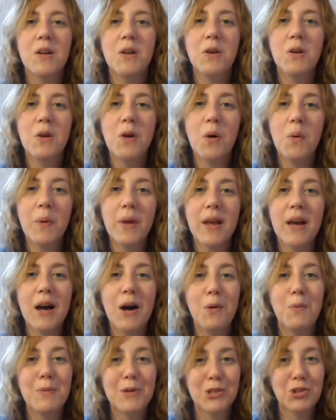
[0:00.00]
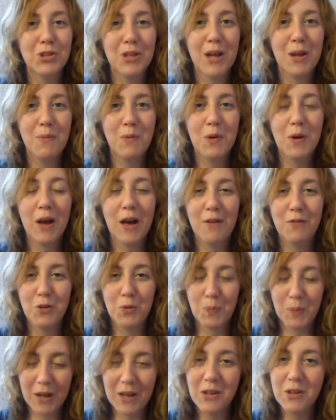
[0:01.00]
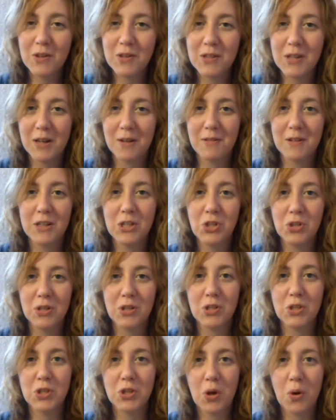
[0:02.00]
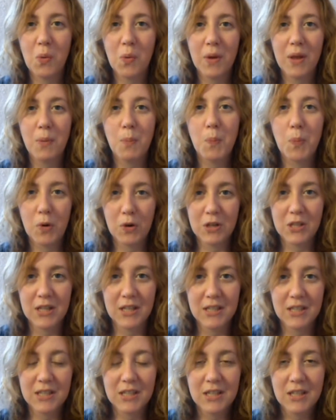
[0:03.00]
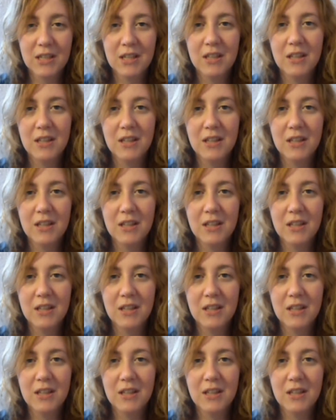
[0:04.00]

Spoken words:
knowing how much time you have to plan your celebration is so important.